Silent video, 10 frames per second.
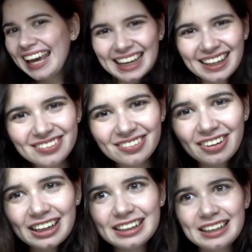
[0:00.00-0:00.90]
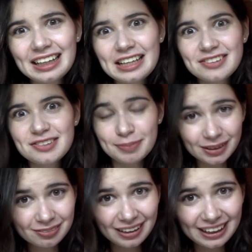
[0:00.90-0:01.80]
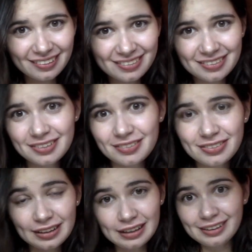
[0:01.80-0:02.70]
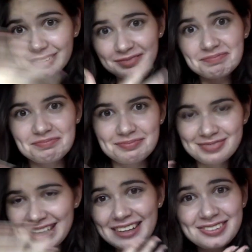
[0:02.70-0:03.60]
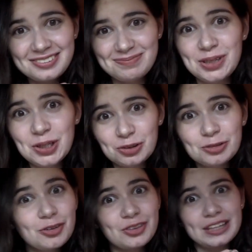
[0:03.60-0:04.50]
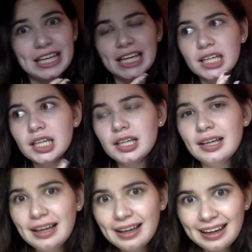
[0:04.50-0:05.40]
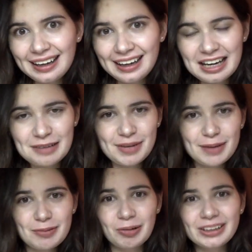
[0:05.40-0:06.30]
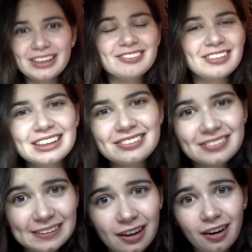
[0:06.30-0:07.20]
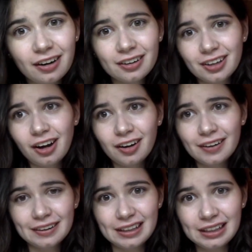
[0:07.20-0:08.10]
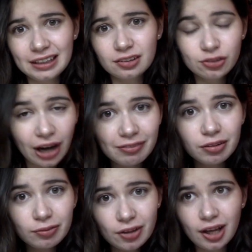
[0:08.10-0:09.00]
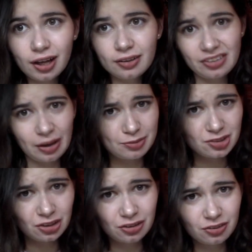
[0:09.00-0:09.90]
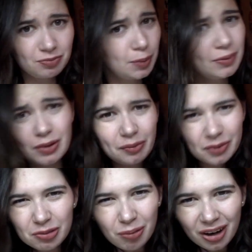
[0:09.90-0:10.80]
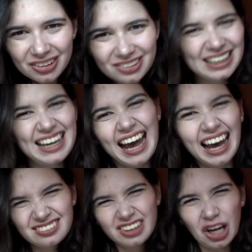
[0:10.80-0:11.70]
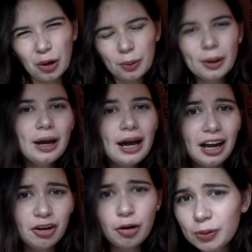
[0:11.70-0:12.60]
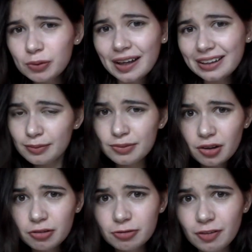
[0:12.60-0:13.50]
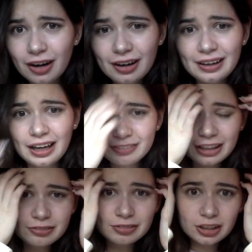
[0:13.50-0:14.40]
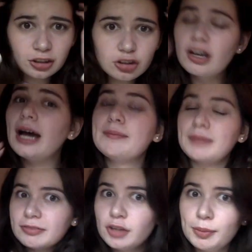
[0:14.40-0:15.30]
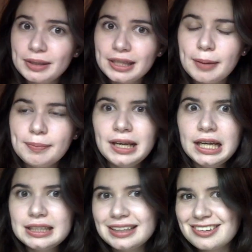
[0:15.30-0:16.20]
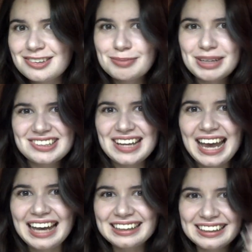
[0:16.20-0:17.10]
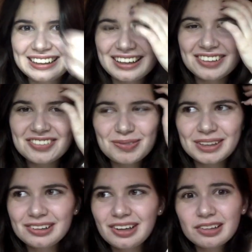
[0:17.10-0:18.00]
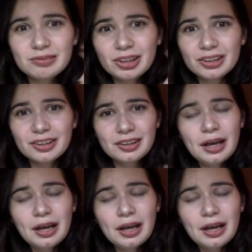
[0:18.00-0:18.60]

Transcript: Hey everyone, it's been a while since you've seen this beautiful thing. I've been working really hard on the travel vlogs. I'm sure maybe some of you watched it. I don't know. I hope you like them so far. I've had a really good time like filming them, not so much editing them. It's been a lot of work.